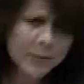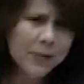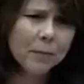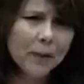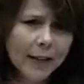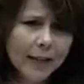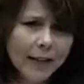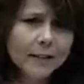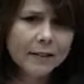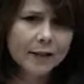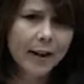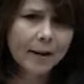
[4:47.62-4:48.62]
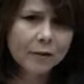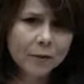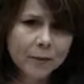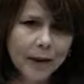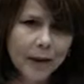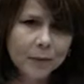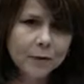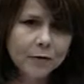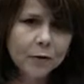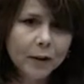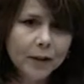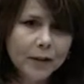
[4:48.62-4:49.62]
people had to die from that
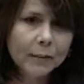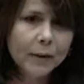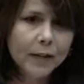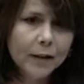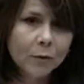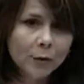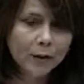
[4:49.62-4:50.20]
before anybody